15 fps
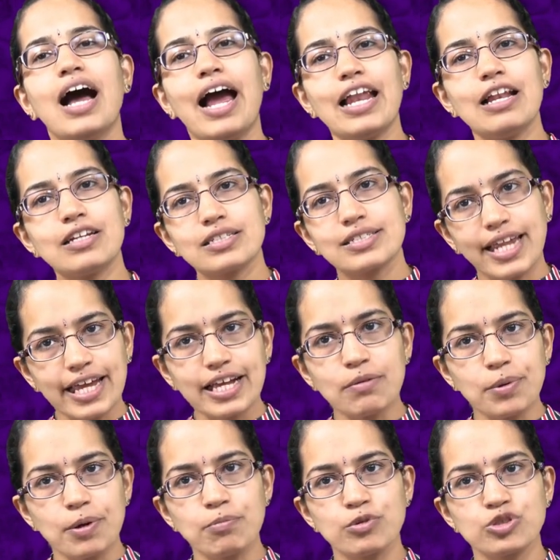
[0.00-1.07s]
I'll take
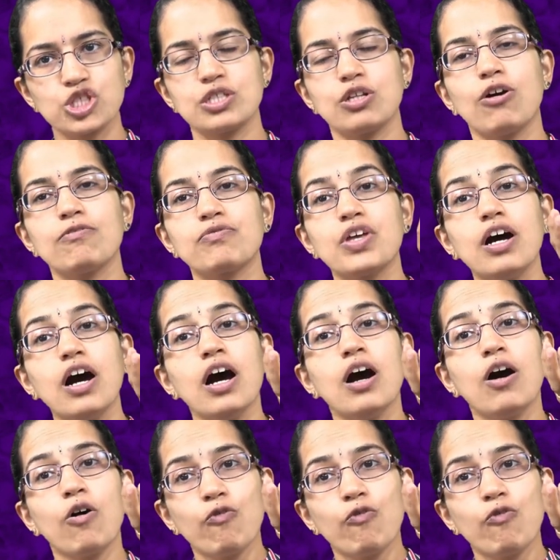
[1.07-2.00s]
a proportion of the